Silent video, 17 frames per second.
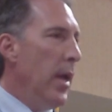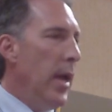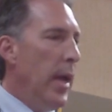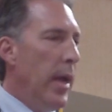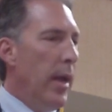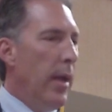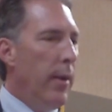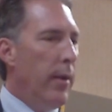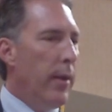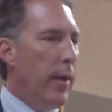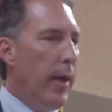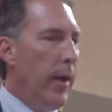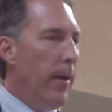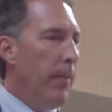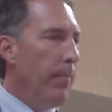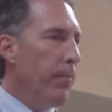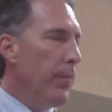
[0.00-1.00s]
and,
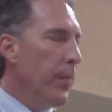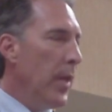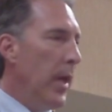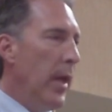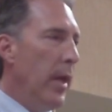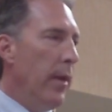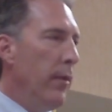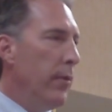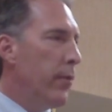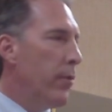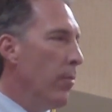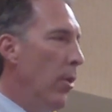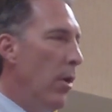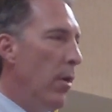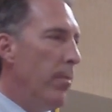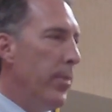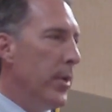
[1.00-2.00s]
uh, and
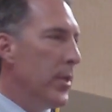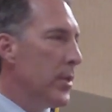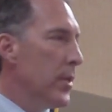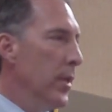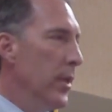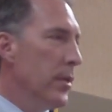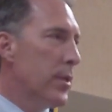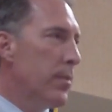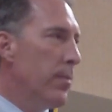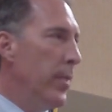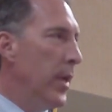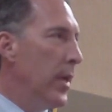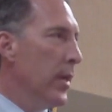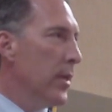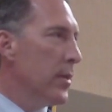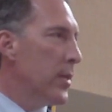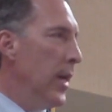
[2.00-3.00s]
small business
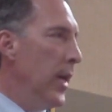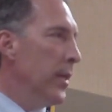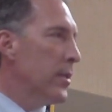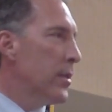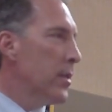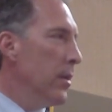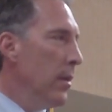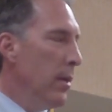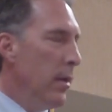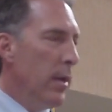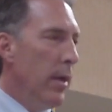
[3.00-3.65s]
because that's,